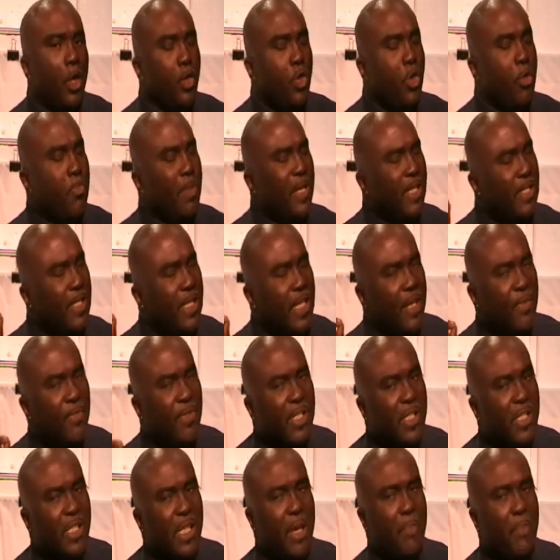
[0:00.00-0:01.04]
you must give
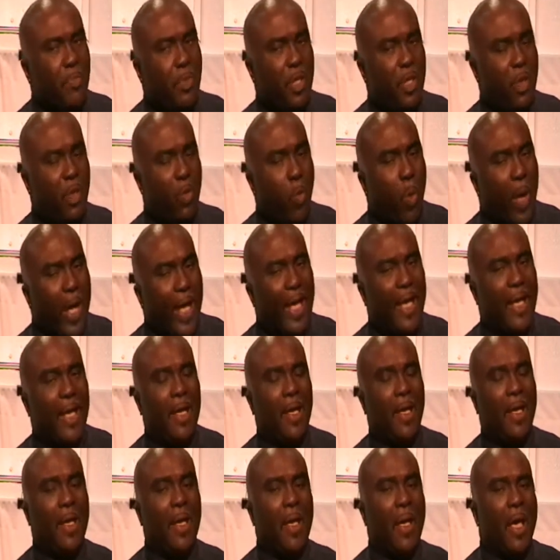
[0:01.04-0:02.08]
something
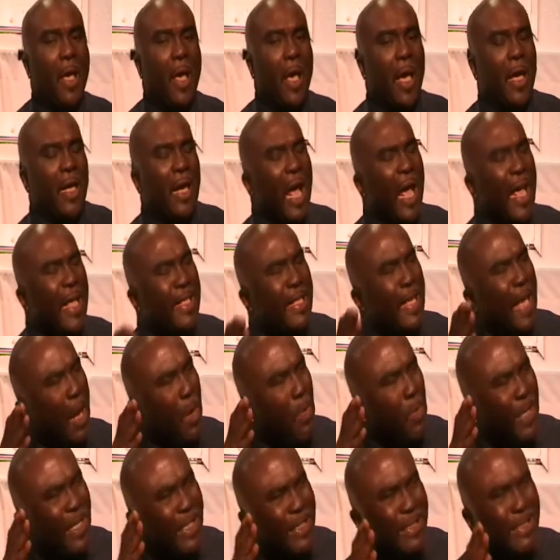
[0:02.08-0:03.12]
away. And I
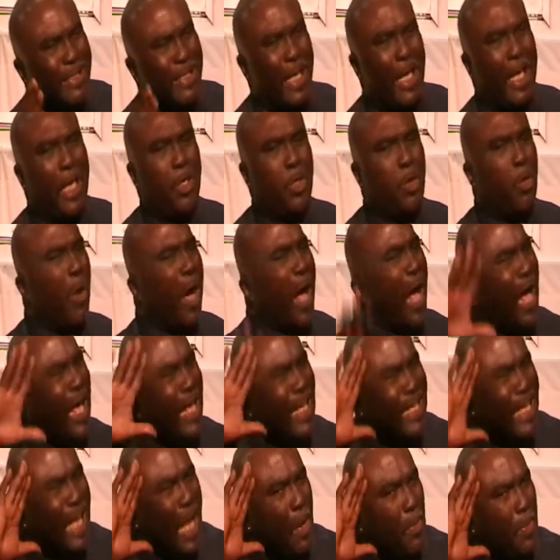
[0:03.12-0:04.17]
guarantee you,
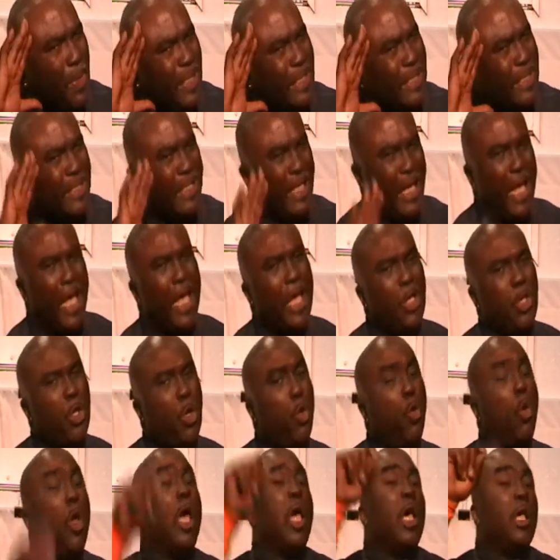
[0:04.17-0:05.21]

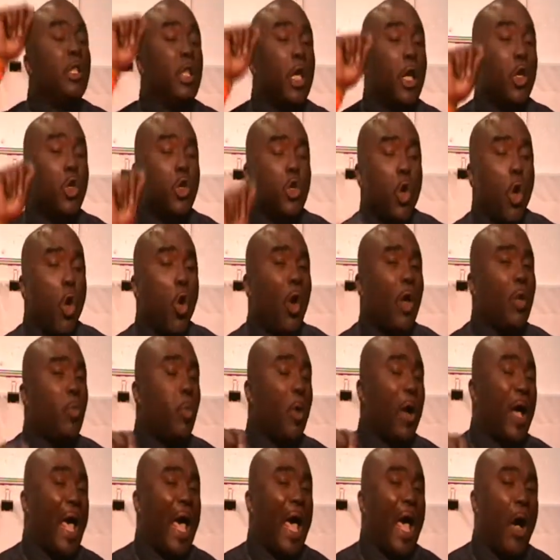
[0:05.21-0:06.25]
the Lord
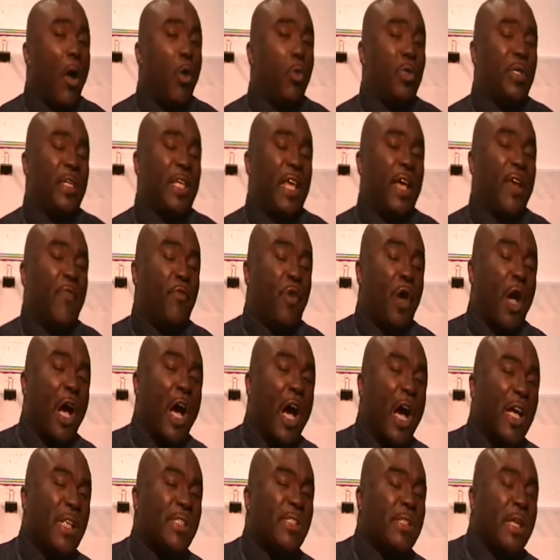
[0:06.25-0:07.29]
will outgive
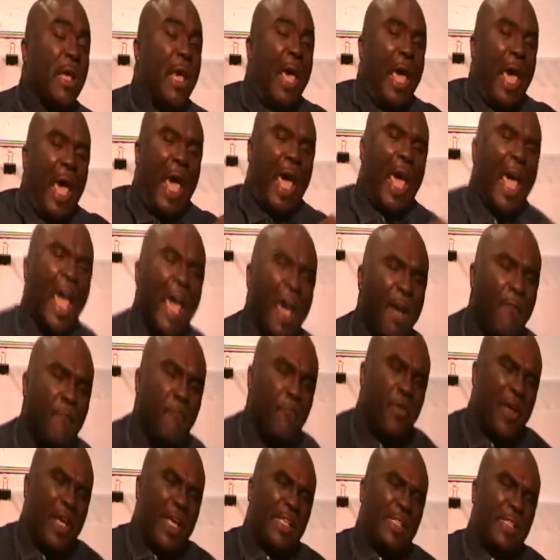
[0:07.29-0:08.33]
us
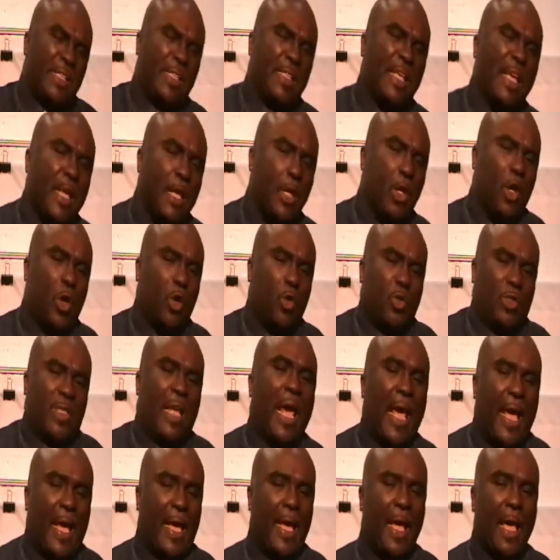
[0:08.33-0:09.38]
every single
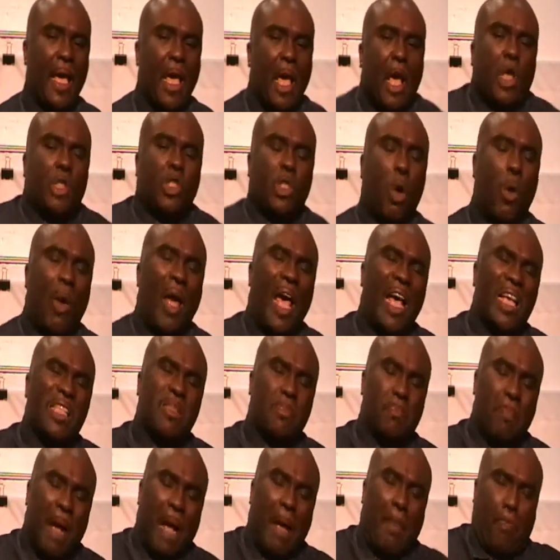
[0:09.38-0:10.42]
day. So
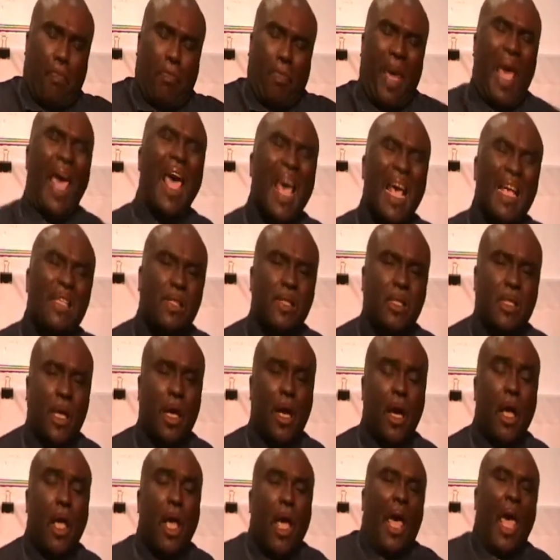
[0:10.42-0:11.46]
has my pastor
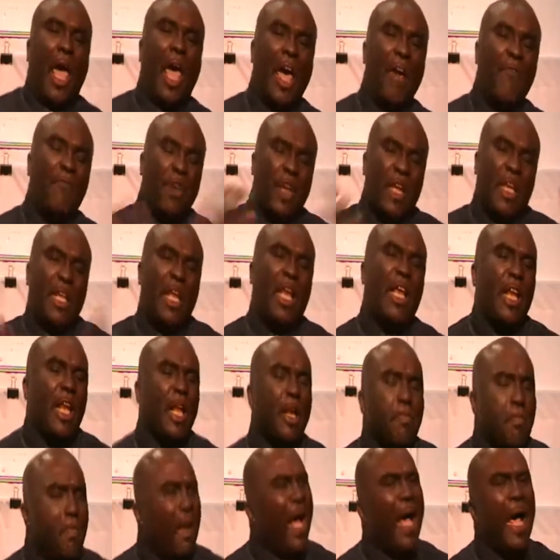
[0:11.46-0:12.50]
ever
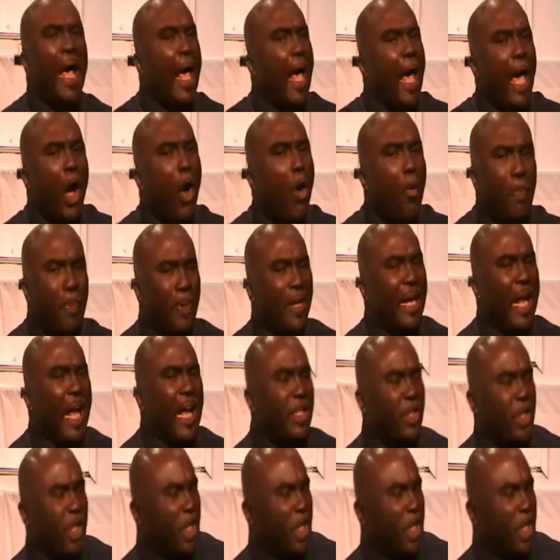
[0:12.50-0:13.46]
needed my help and I